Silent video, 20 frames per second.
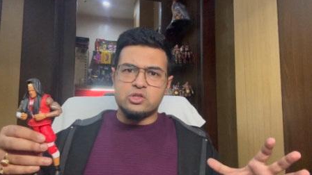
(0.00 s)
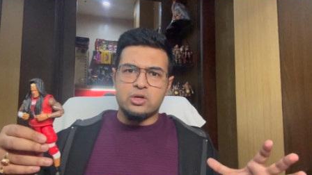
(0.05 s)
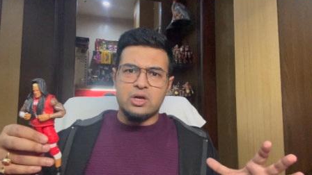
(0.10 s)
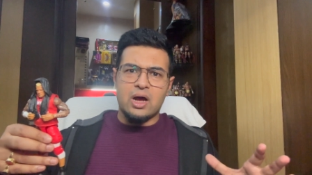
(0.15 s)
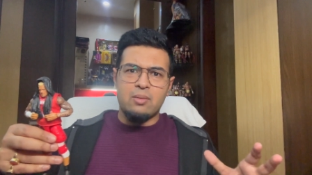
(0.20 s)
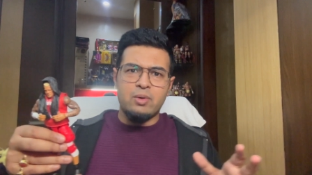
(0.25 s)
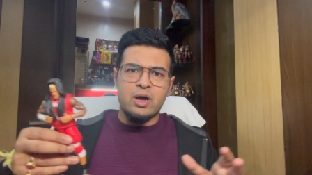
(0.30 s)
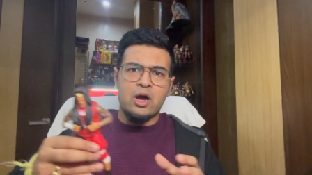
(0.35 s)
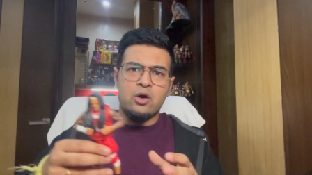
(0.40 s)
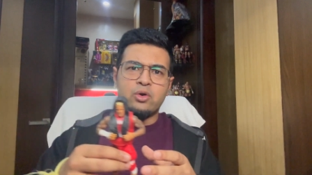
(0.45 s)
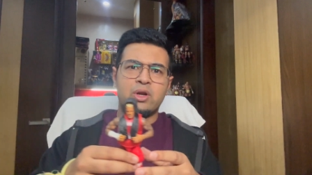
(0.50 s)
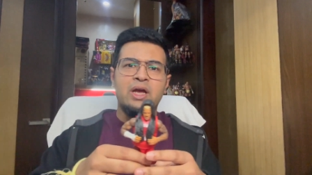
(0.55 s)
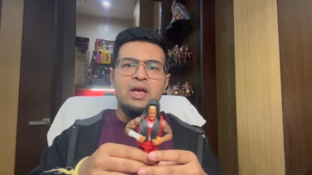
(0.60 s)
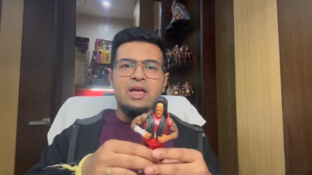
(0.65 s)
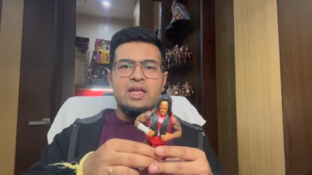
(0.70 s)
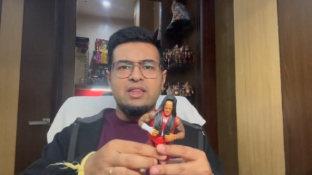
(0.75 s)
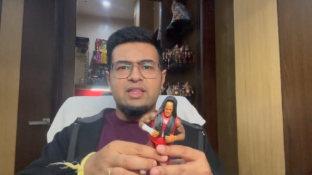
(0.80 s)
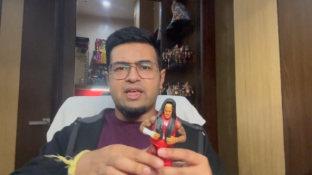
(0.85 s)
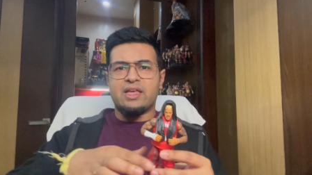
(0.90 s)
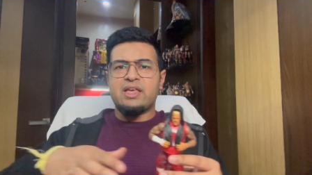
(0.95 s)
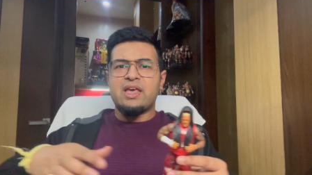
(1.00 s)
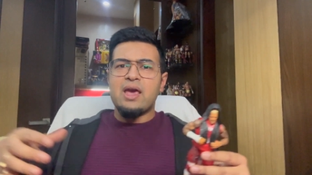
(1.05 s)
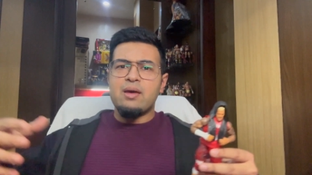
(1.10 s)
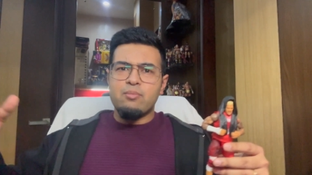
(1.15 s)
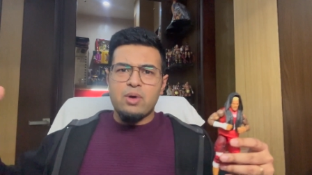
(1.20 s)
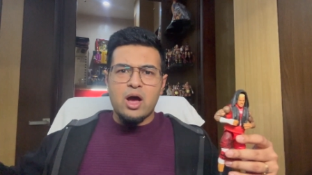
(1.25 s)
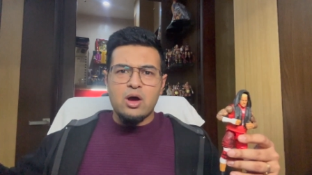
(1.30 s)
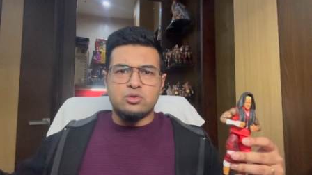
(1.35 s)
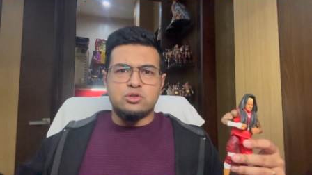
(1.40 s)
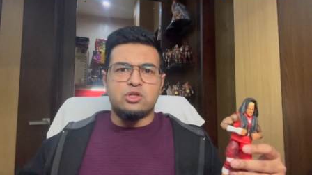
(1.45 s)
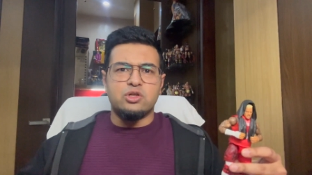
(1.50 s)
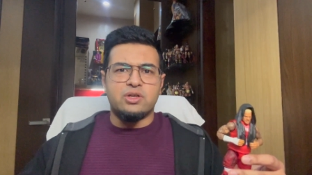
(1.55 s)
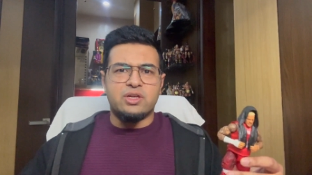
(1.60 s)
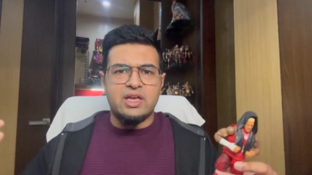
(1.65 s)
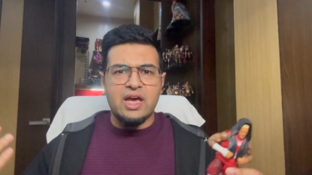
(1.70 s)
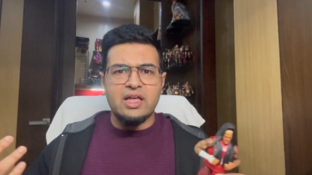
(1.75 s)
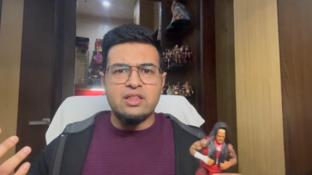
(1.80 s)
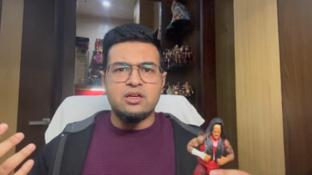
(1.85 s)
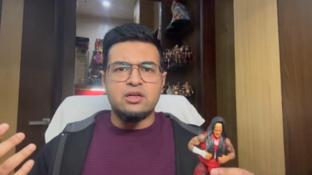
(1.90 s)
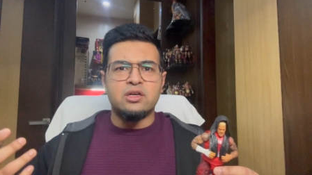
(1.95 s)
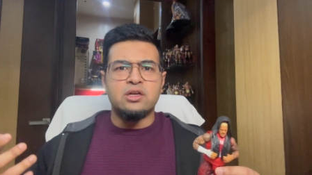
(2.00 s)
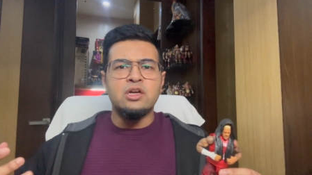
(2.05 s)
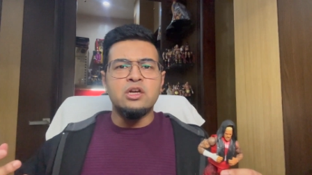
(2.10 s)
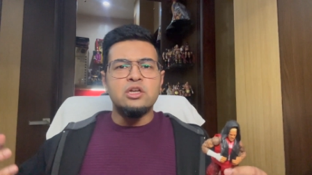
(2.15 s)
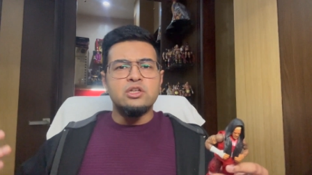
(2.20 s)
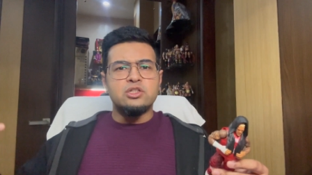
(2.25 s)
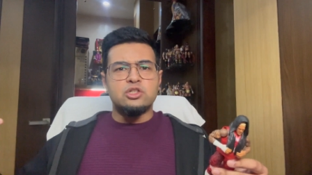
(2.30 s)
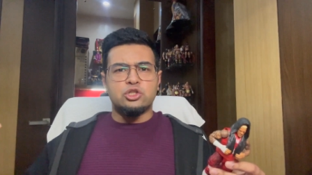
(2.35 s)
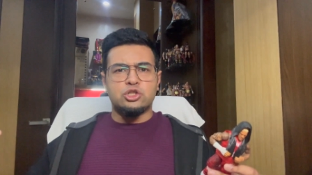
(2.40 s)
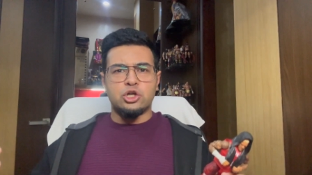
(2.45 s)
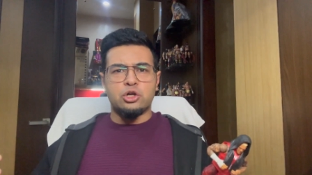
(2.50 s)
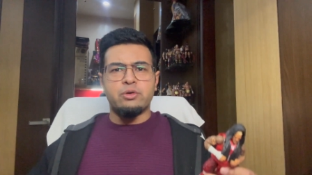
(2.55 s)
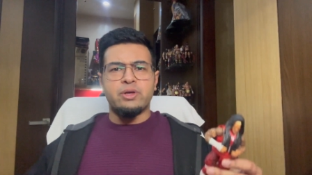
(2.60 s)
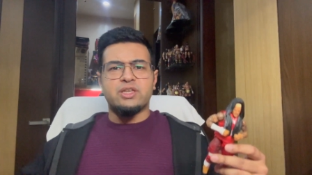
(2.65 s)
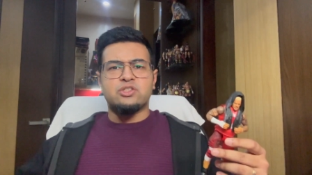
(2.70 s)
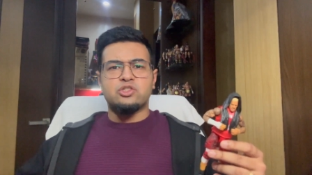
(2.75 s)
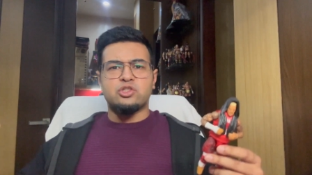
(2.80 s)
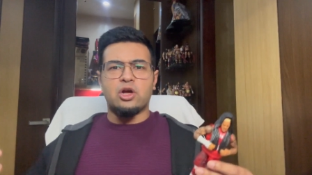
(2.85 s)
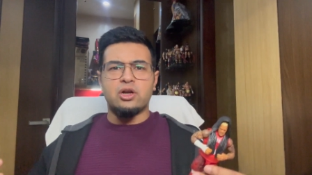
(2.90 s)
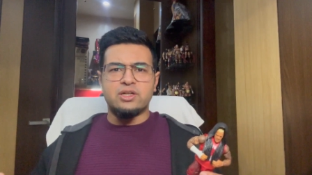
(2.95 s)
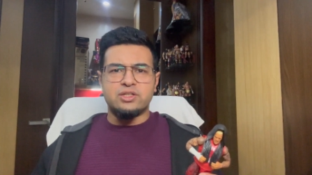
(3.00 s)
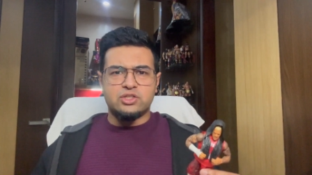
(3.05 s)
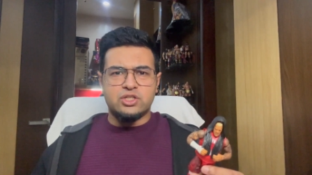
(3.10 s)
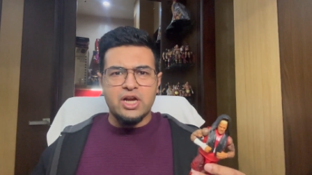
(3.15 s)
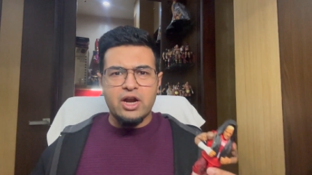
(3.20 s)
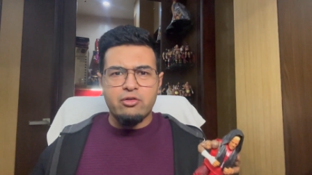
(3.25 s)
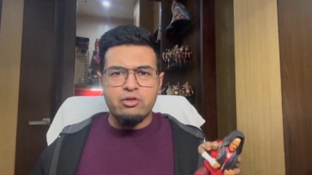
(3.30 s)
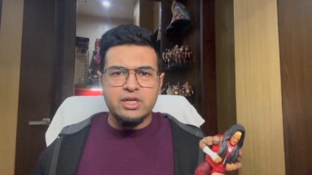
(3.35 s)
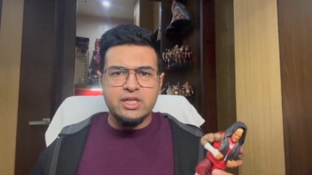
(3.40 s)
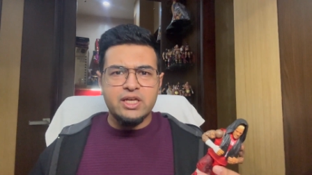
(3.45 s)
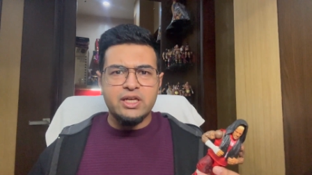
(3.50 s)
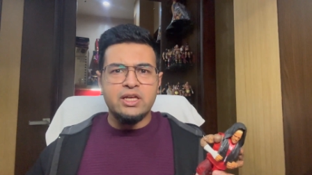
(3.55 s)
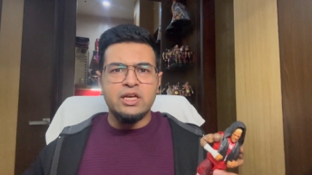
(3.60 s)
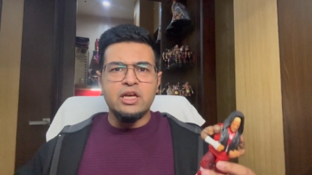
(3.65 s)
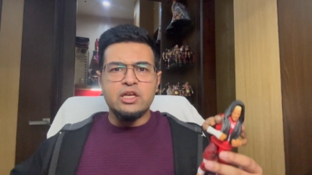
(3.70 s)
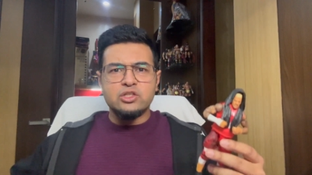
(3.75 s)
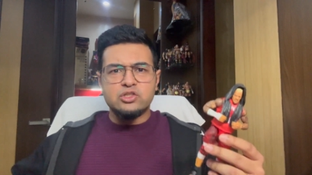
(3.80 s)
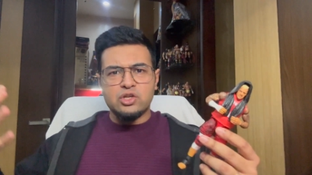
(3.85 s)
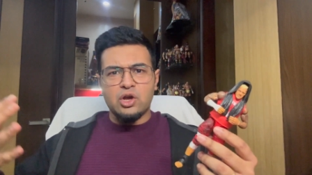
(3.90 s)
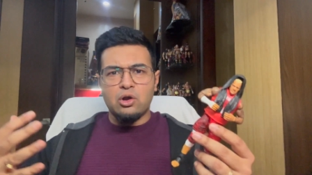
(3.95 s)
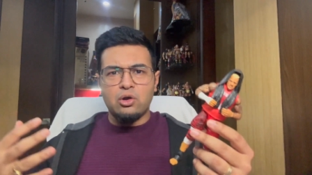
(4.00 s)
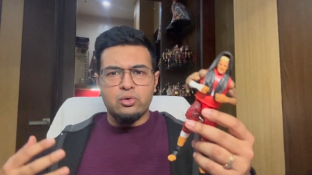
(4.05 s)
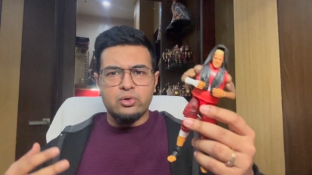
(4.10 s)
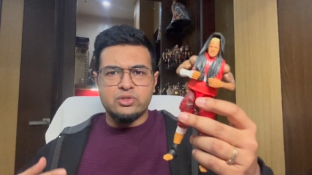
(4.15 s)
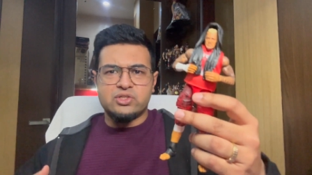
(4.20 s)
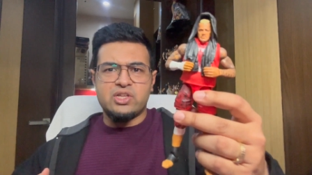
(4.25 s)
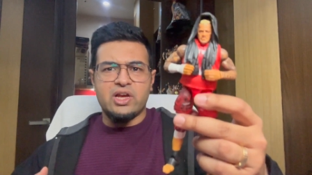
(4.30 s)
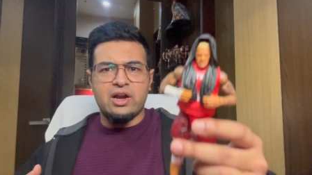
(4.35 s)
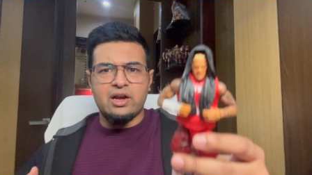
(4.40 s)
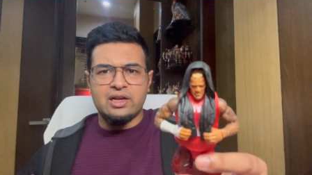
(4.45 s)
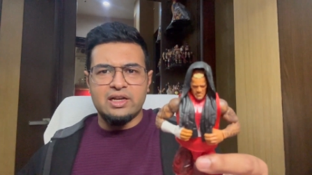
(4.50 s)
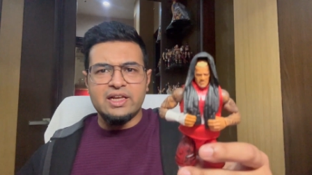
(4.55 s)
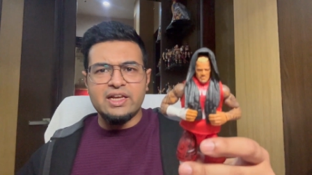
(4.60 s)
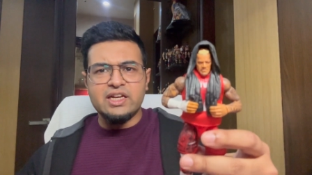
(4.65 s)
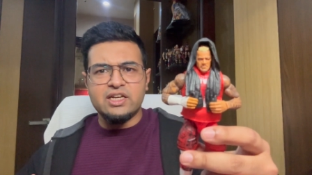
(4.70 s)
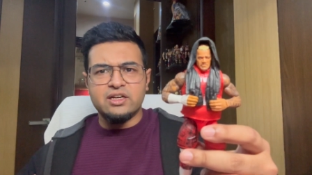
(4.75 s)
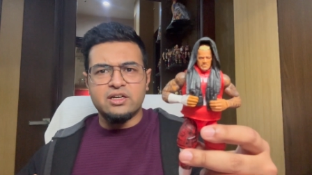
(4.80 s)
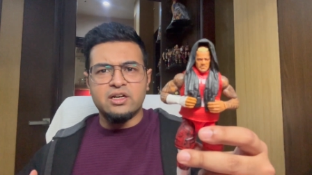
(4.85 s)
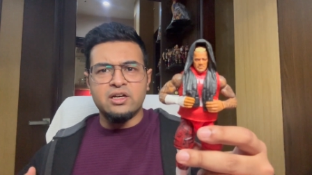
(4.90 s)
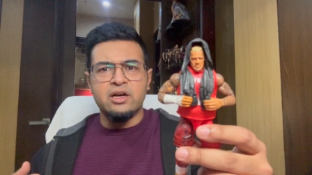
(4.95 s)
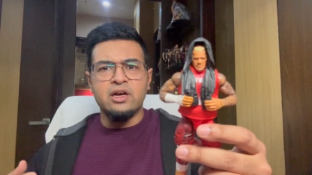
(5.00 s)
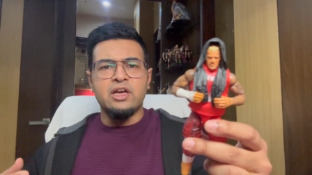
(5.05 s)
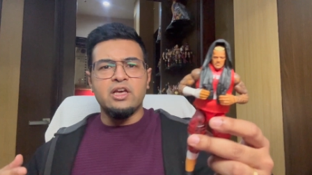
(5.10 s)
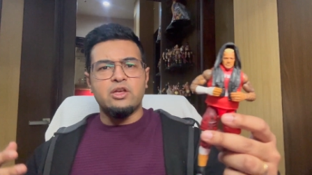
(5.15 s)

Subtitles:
come out. They came out together, showing solidarity. Solo is their leader.